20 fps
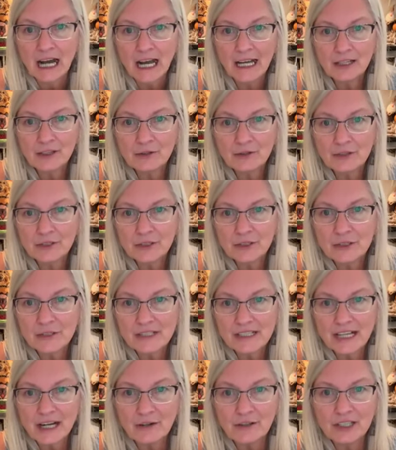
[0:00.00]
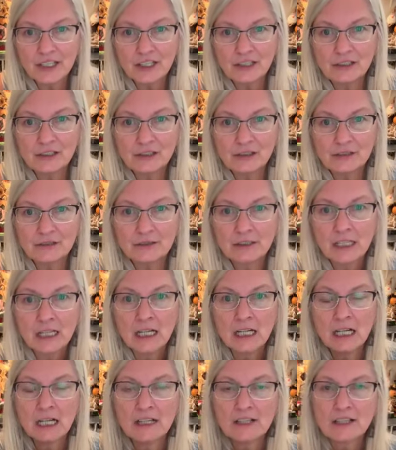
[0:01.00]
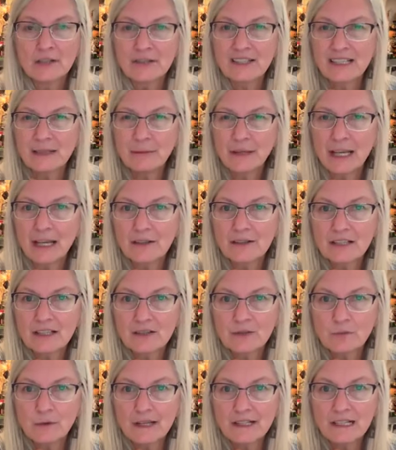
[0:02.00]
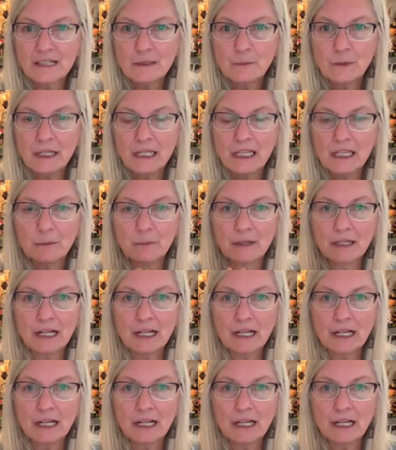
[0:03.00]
Hi, Cruz. How are you? So it's somebody else's recipe,